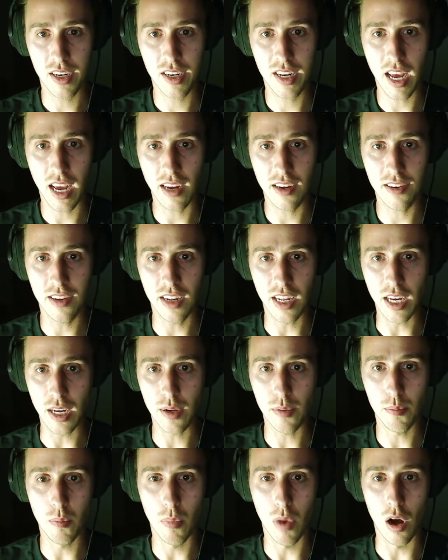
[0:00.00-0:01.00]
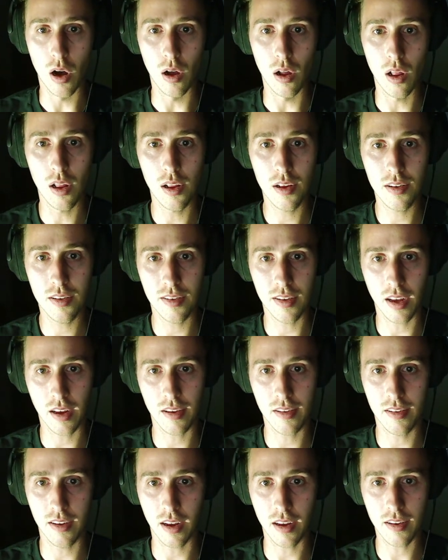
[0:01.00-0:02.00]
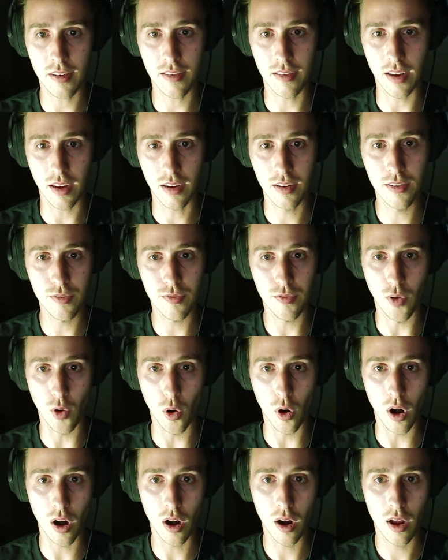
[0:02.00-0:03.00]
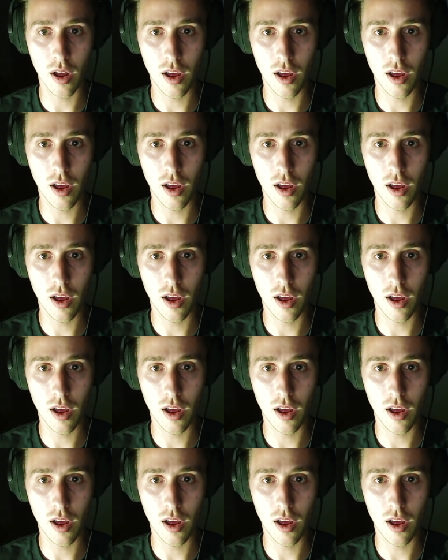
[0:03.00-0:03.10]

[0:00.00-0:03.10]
TastyMall6664.